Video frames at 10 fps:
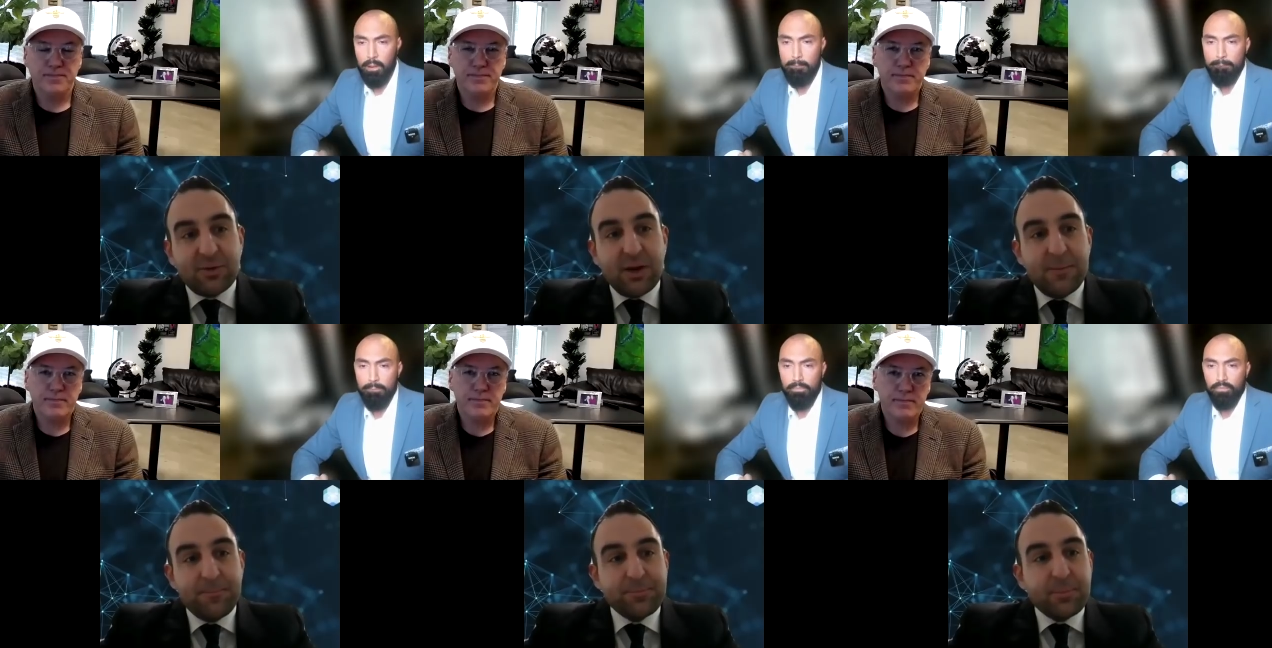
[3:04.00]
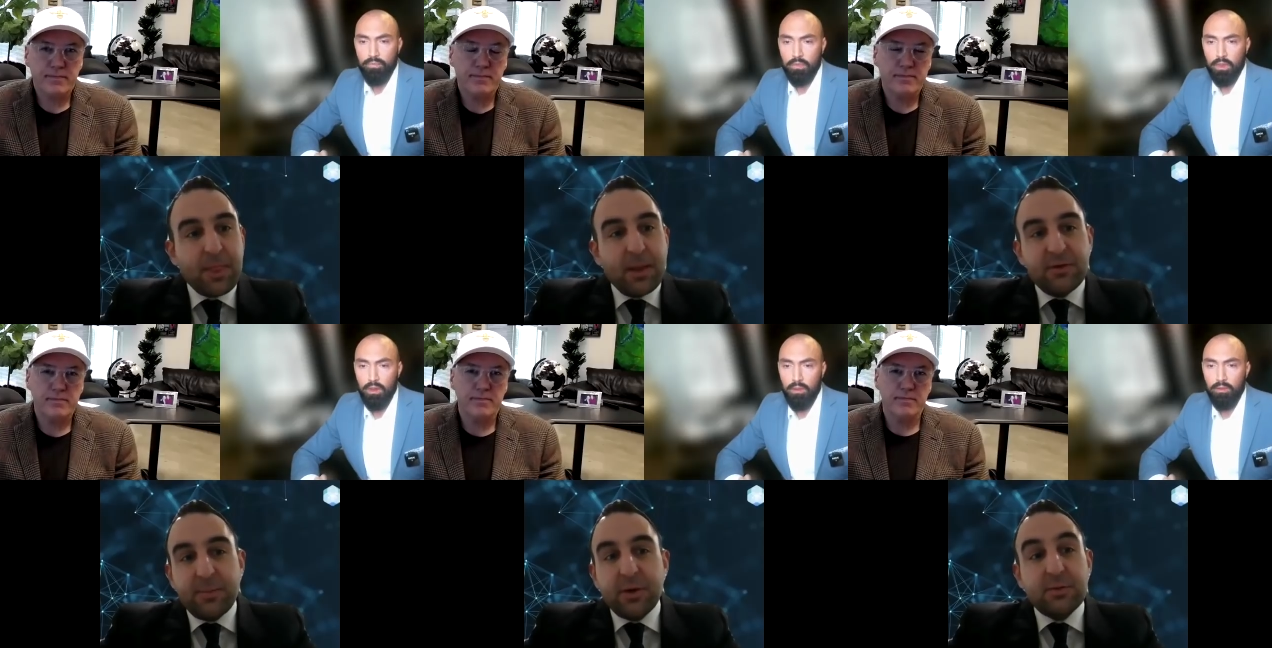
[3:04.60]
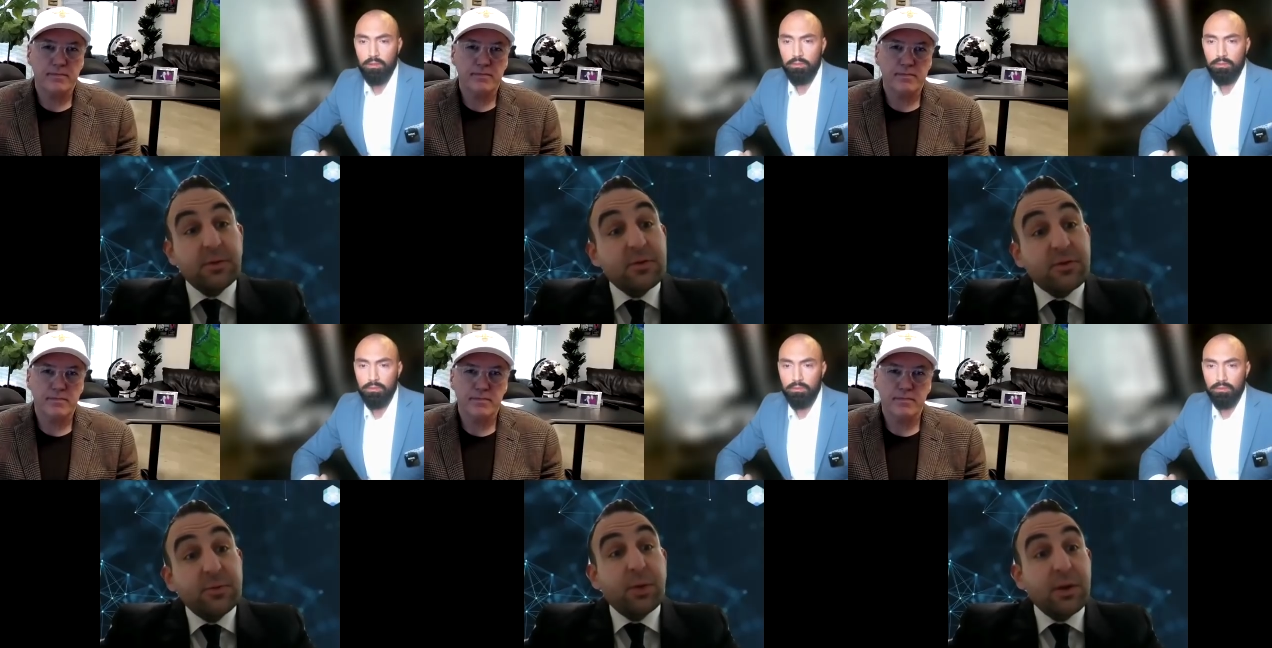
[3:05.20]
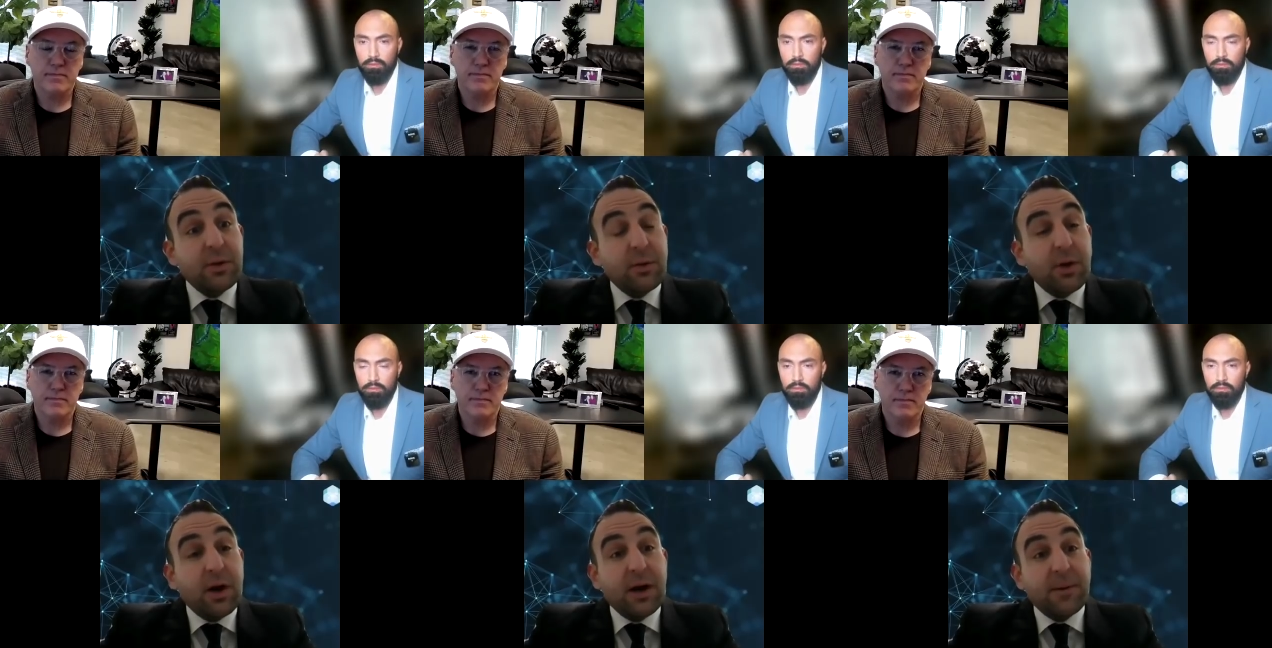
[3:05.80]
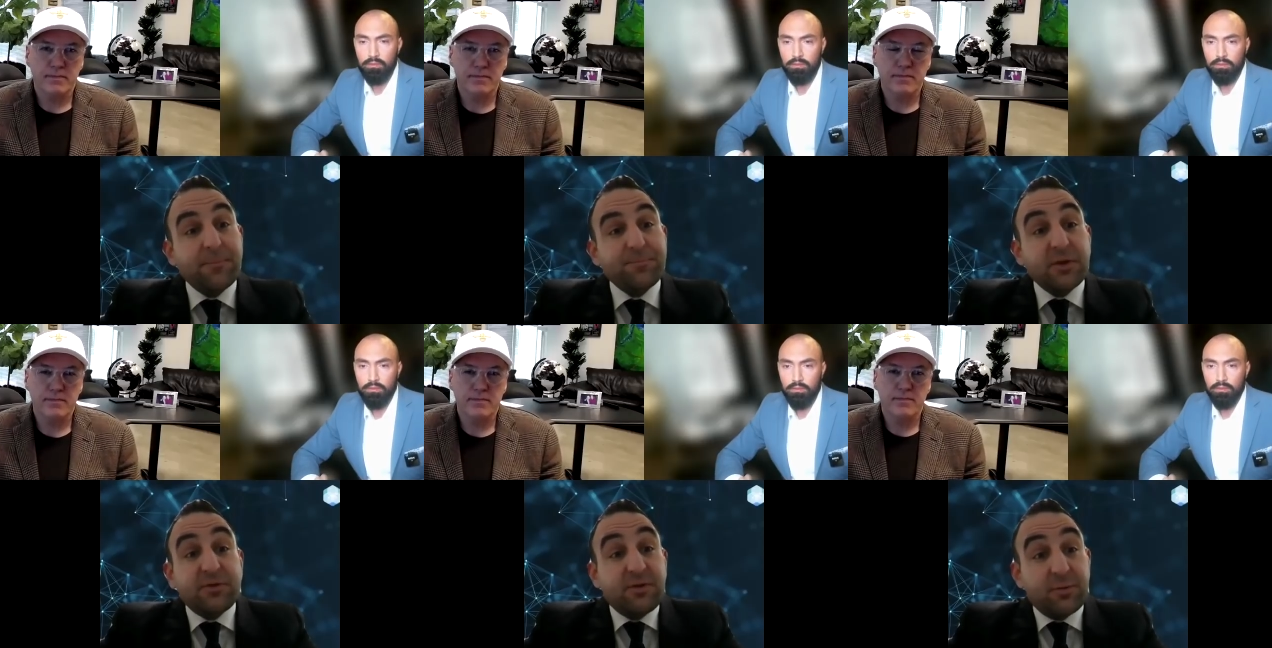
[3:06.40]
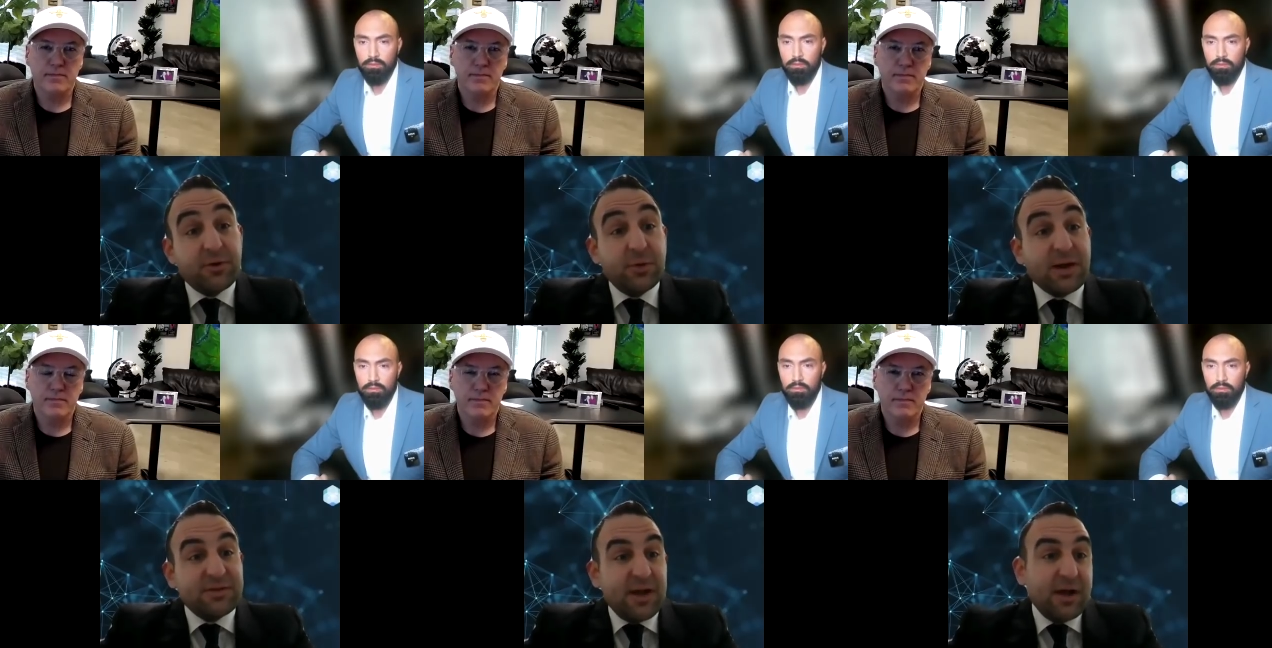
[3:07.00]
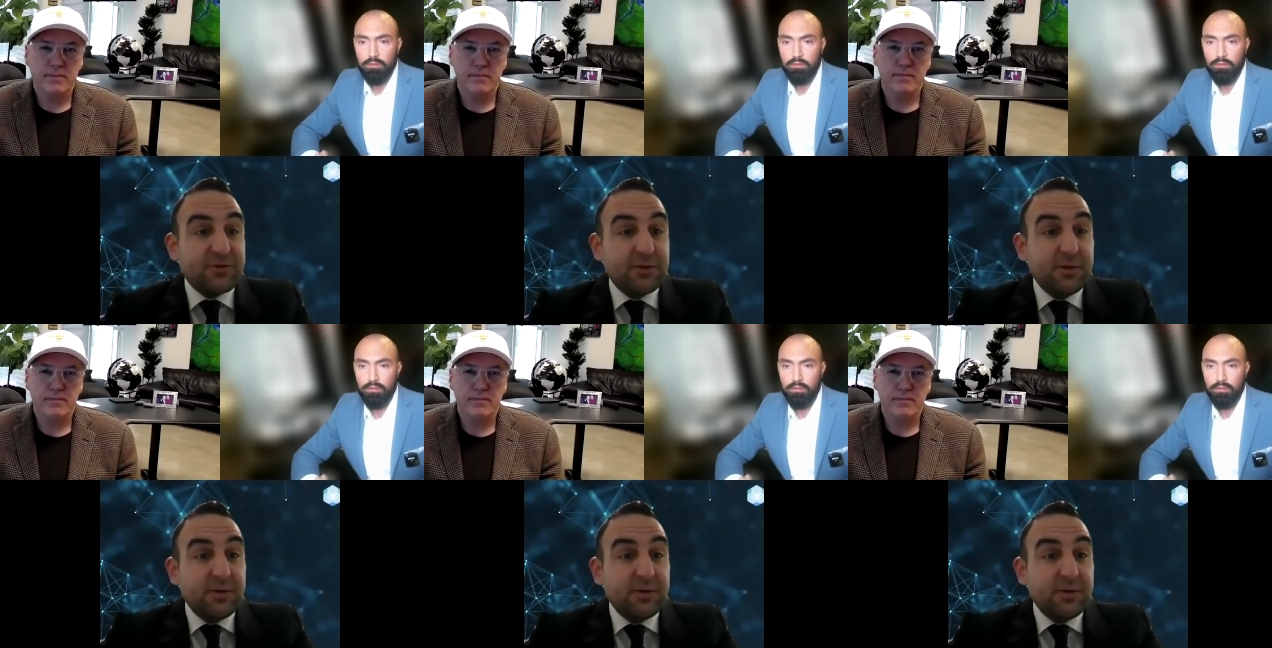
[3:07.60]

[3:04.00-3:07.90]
Speaker 1: rate is about it's over 2 exahash,